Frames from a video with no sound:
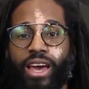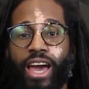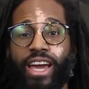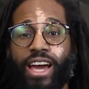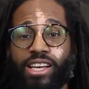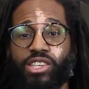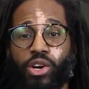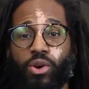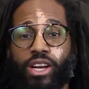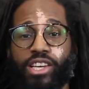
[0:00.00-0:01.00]
Hey, how's it
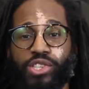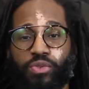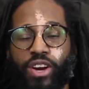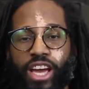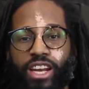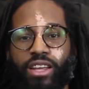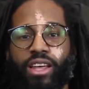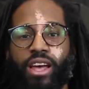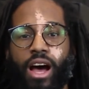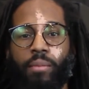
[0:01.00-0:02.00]
going? It's Saran.
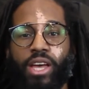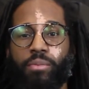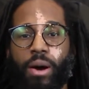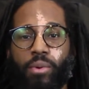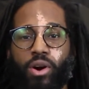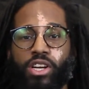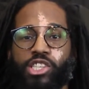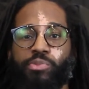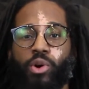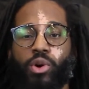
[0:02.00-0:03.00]
I'm a hip hop
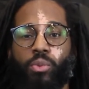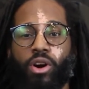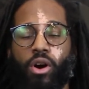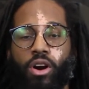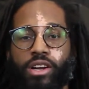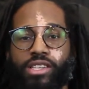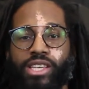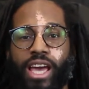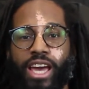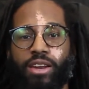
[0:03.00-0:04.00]
artist, spoken word artist,
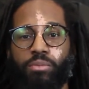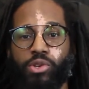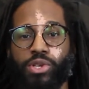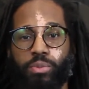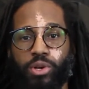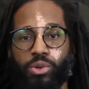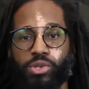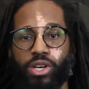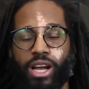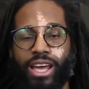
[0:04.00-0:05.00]
and music
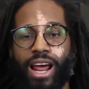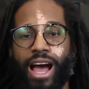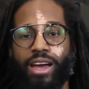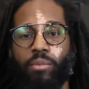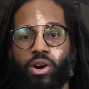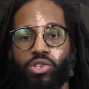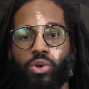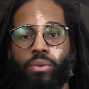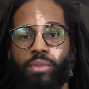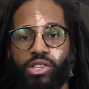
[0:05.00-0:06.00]
producer, and I am
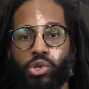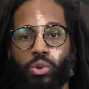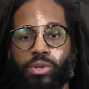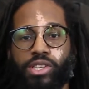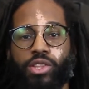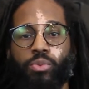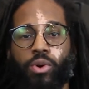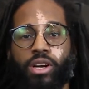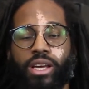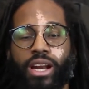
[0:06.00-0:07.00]
also a mentor with Southern
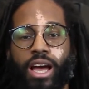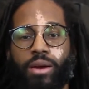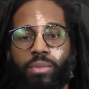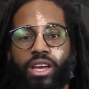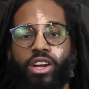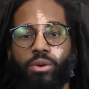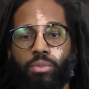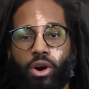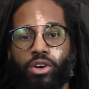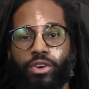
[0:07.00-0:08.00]
Word, and I am here
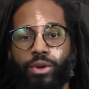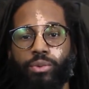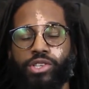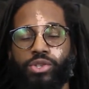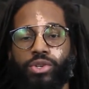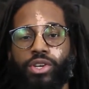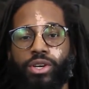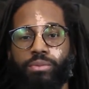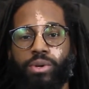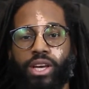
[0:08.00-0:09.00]
partnering with Studio
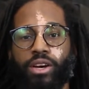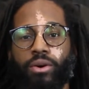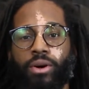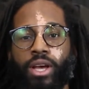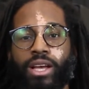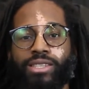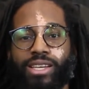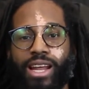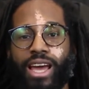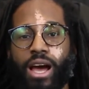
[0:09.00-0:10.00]
MPL.
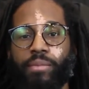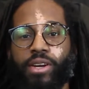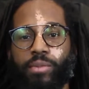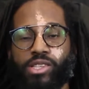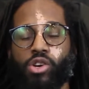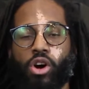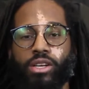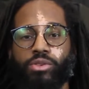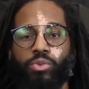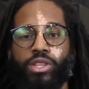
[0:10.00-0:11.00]
Today, I'm gonna be
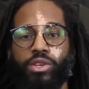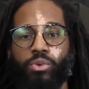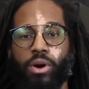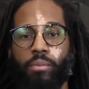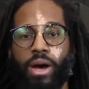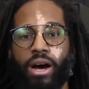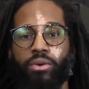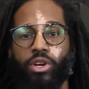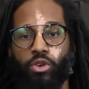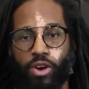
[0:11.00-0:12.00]
talking with you
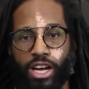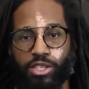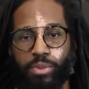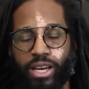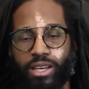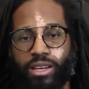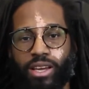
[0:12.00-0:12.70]
about GarageBand.